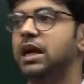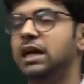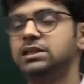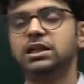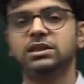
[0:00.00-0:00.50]

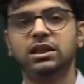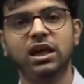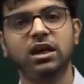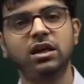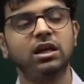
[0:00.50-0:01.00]
Asset is a
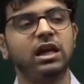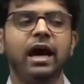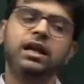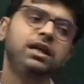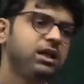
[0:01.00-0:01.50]
thing,
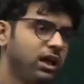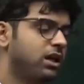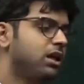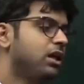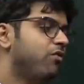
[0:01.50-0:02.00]

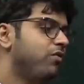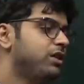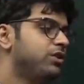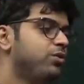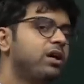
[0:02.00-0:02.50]
anything
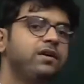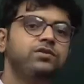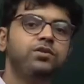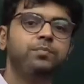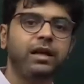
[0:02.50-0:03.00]
which
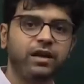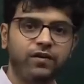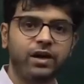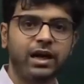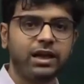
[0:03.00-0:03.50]
gives you
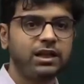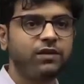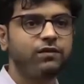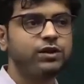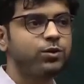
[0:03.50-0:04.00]
benefit,
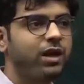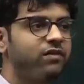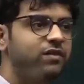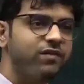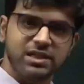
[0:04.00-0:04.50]
anything which you have
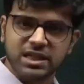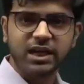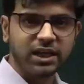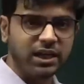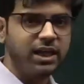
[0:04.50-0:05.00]

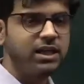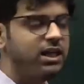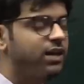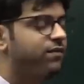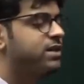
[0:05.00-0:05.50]
invested in,
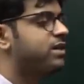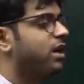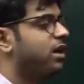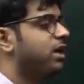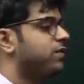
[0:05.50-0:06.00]
anything which
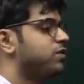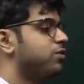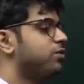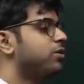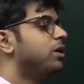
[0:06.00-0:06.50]
gives
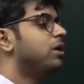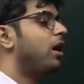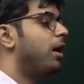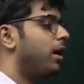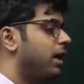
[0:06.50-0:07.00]
you
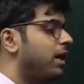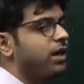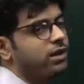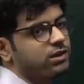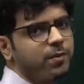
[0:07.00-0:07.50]

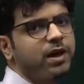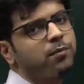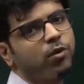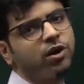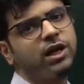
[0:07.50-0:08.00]
returns, be
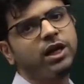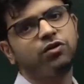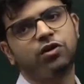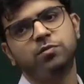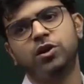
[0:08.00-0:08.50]
it monetary,
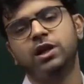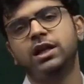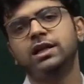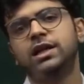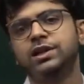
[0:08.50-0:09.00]

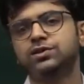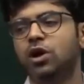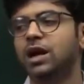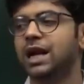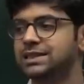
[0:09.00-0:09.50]
non-monetary, that is
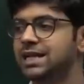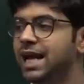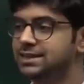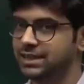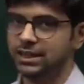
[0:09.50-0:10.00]
called as an
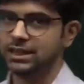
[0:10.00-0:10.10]
asset.